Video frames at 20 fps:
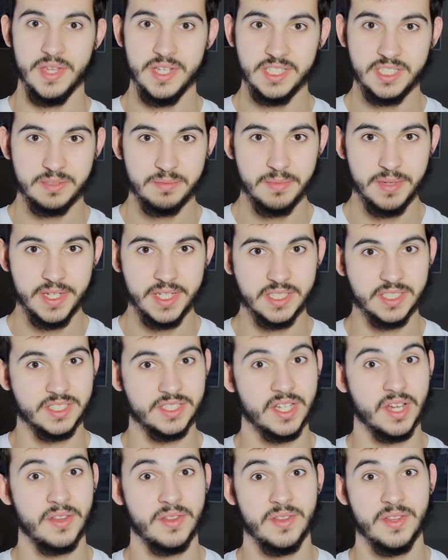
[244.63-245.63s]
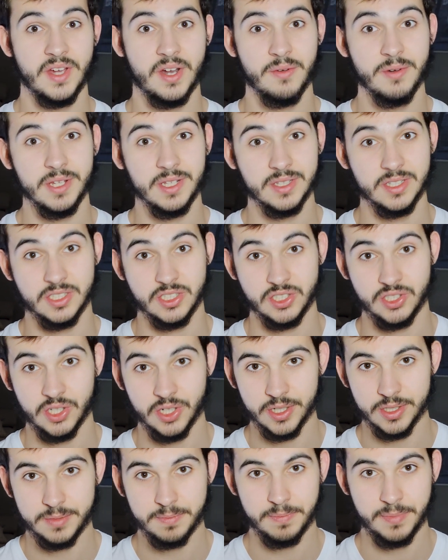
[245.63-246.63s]
This means that during the
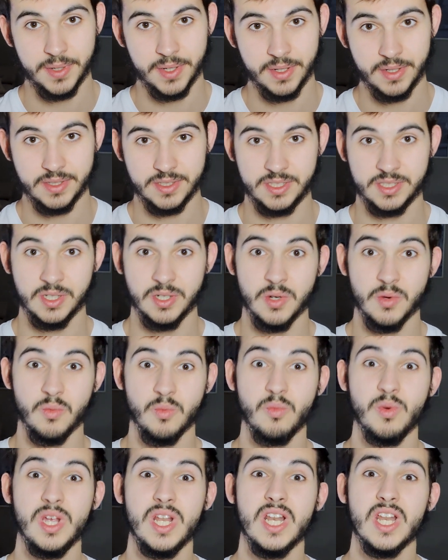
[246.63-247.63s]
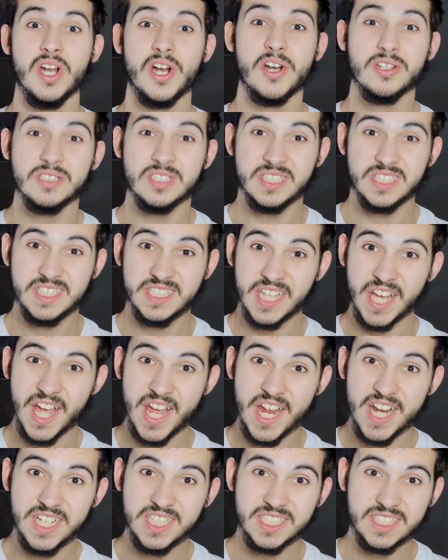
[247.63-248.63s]
short pause, we learn
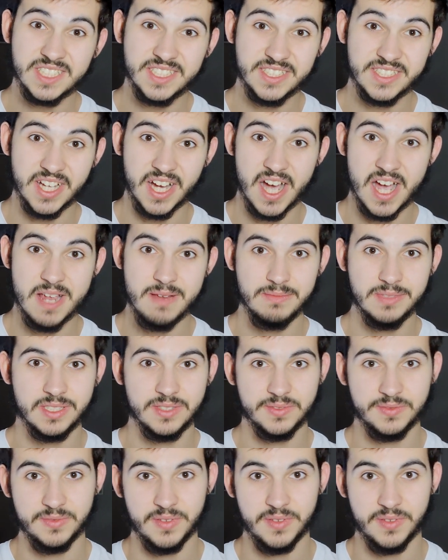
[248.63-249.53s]
10 times